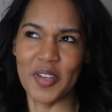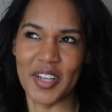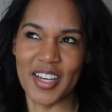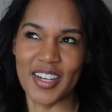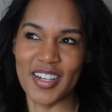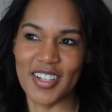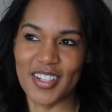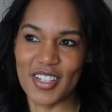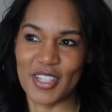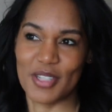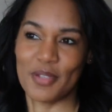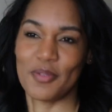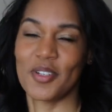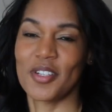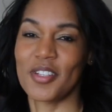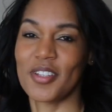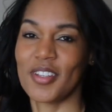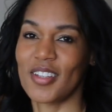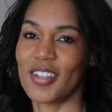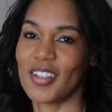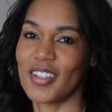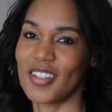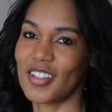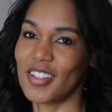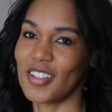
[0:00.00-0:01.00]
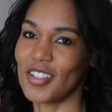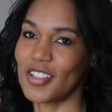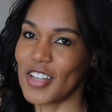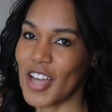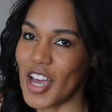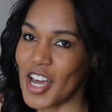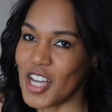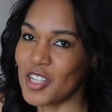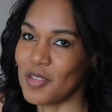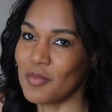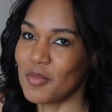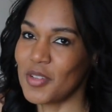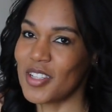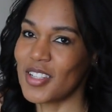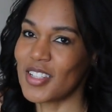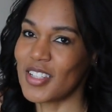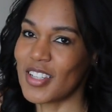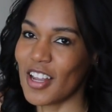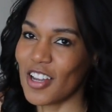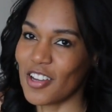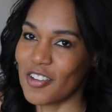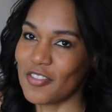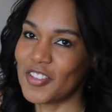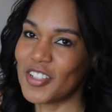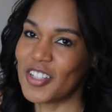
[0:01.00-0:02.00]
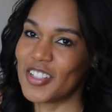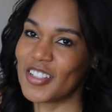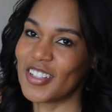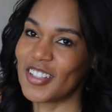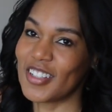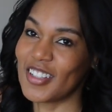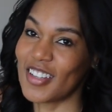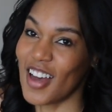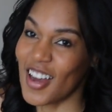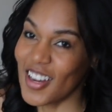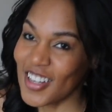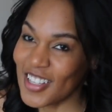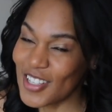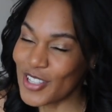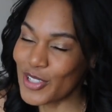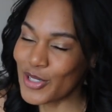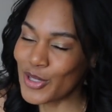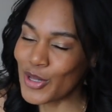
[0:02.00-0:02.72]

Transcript: we get into it, the Jazmine Sullivan Deluxe,